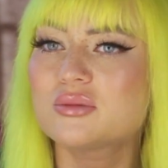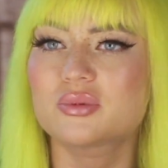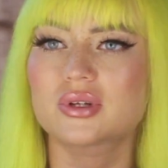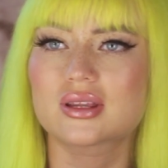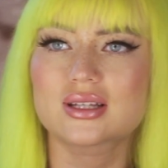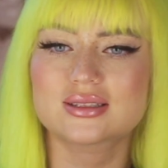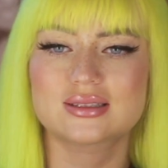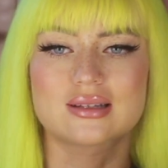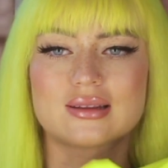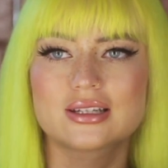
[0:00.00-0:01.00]
but
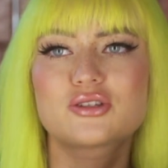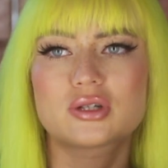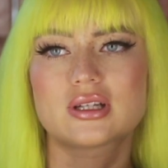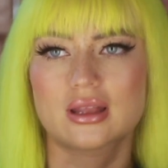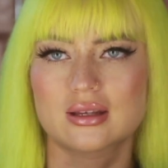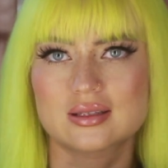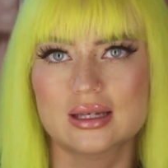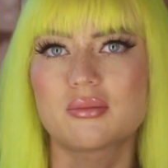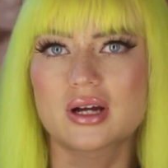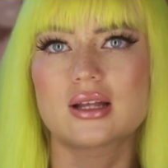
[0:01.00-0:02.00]
that's literally the
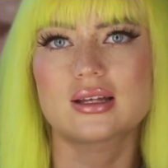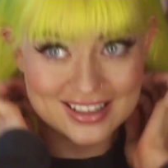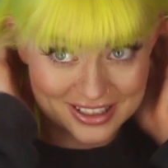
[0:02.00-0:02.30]
same color.